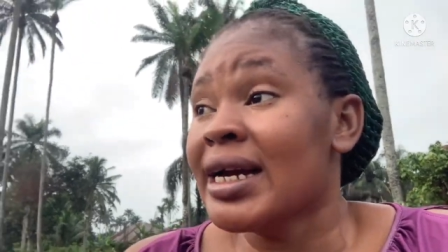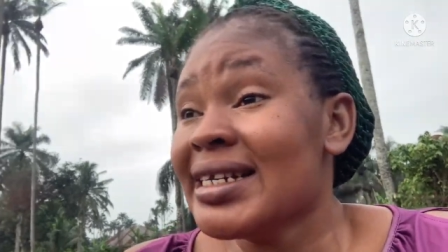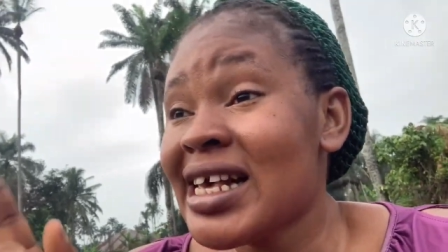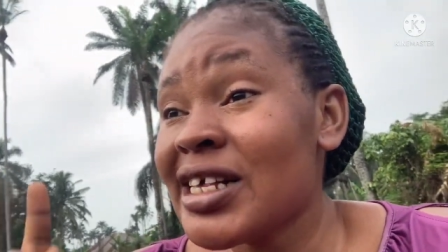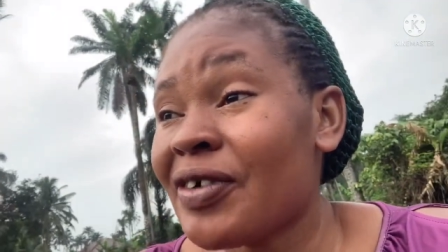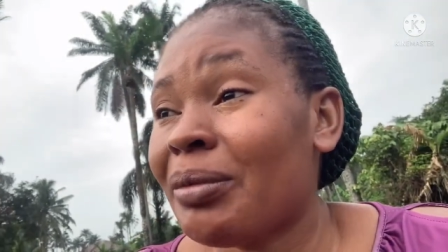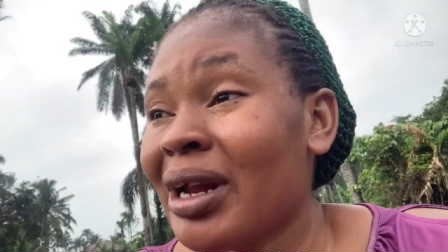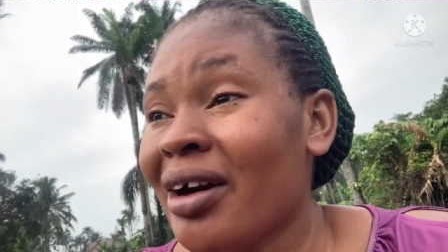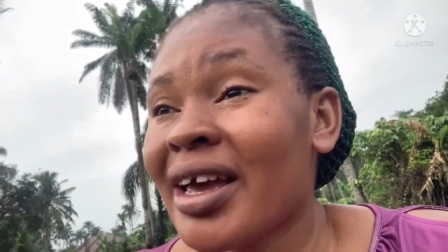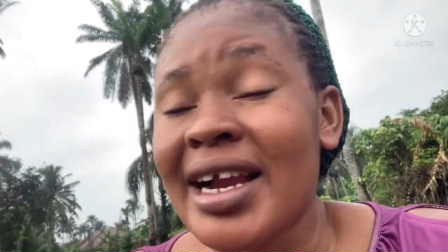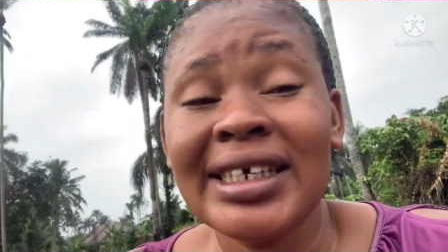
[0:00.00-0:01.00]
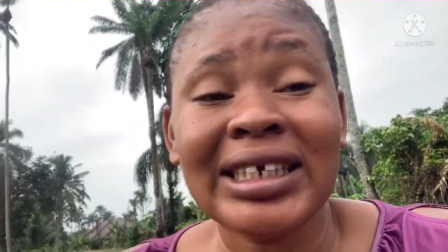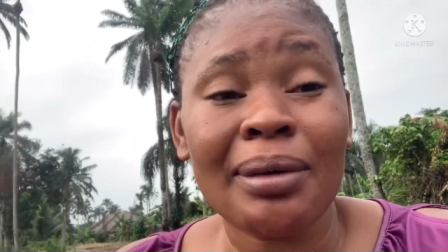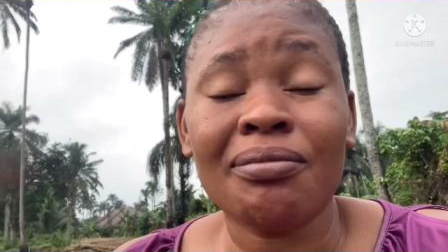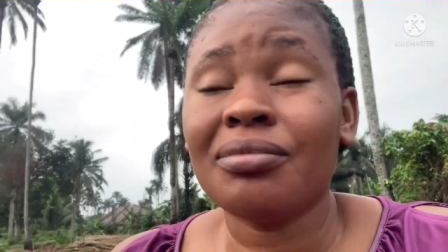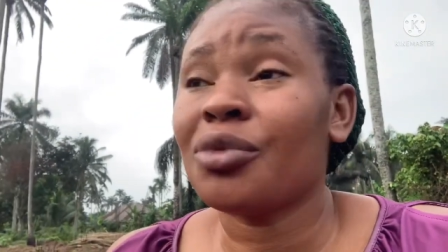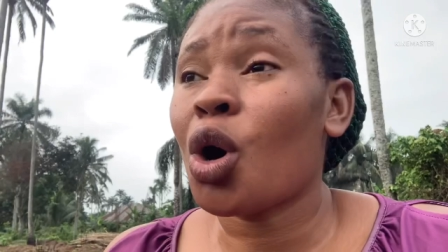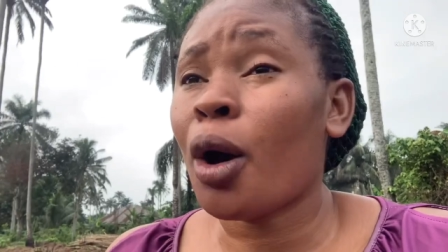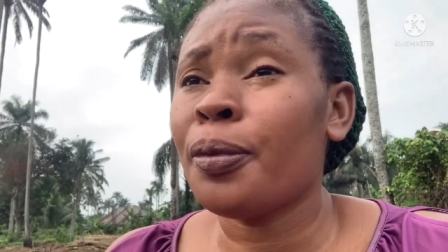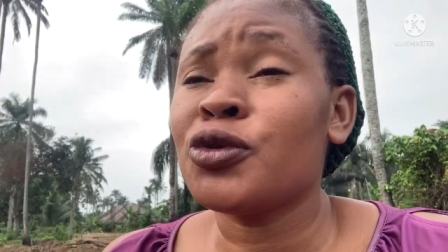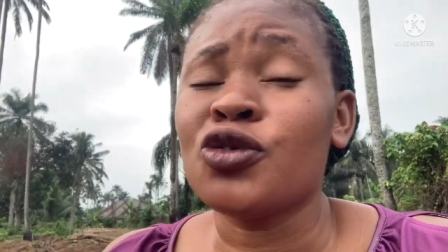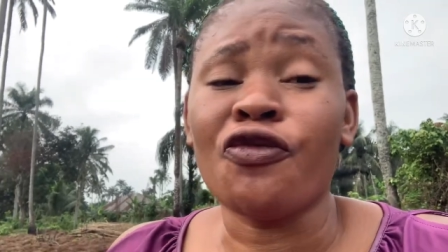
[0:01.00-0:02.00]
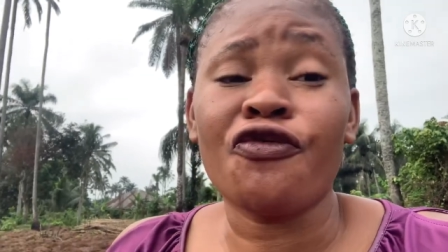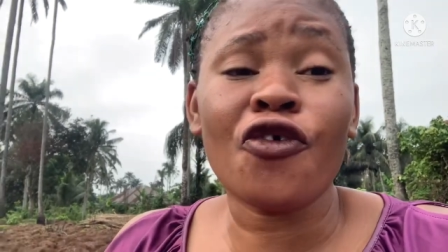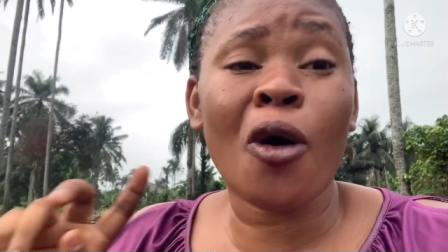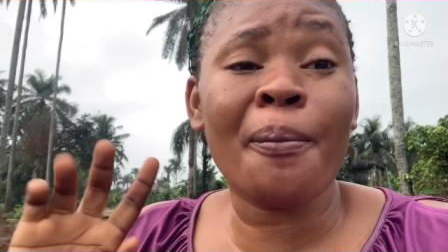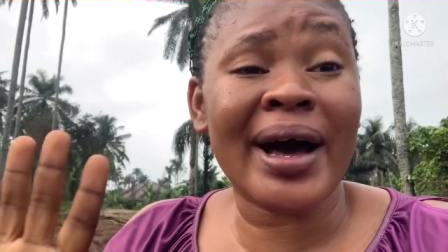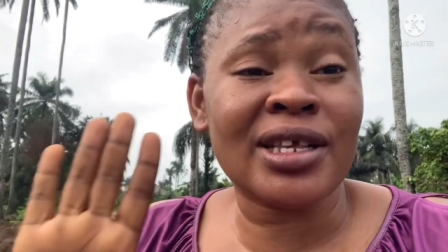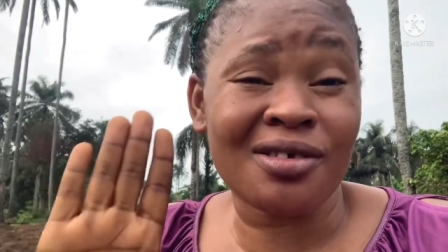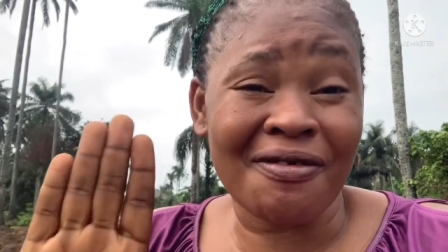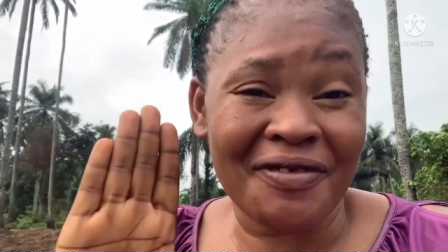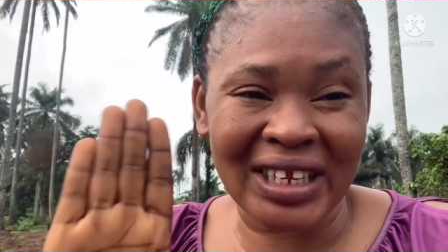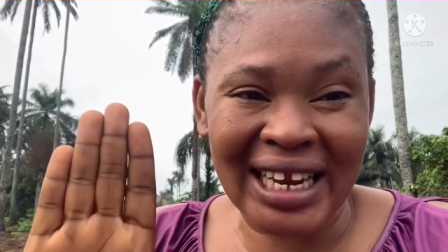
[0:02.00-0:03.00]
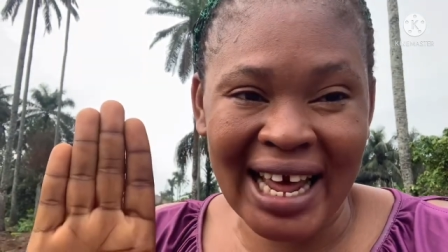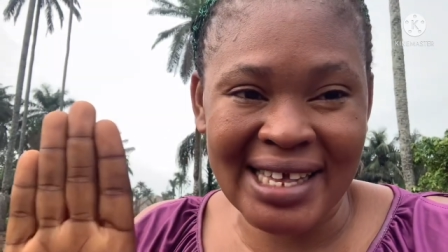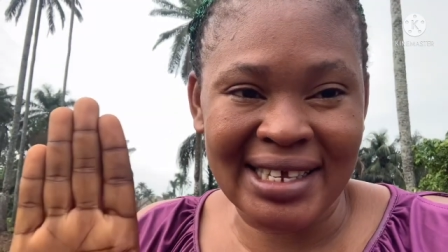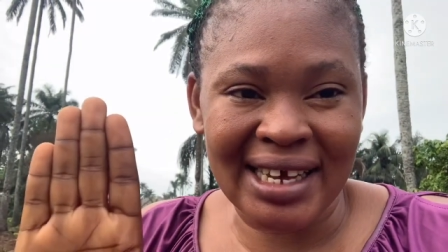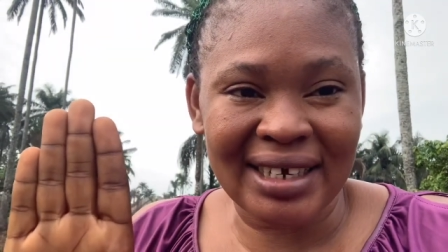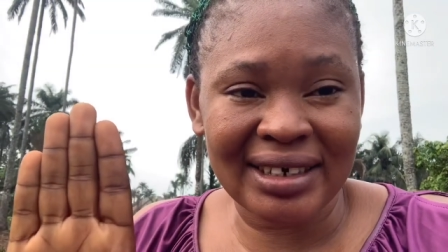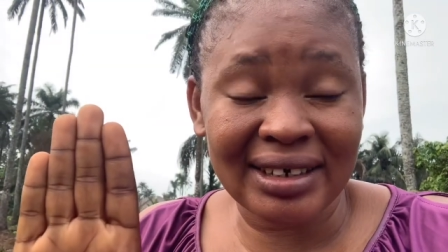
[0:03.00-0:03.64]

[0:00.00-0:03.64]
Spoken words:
This farm now get reach up to 4 bags of fertilizer.